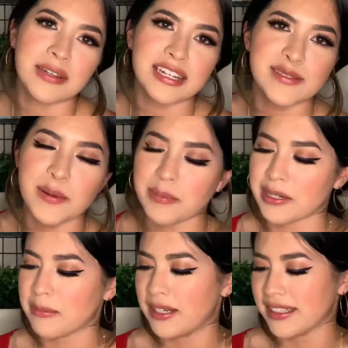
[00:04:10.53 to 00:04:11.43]
It's from
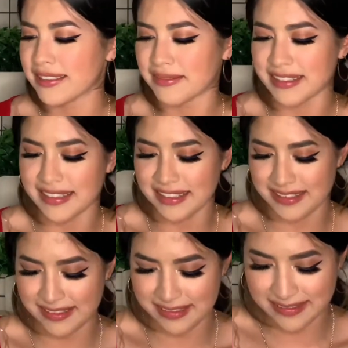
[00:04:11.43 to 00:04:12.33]
Bird Box. What the hell?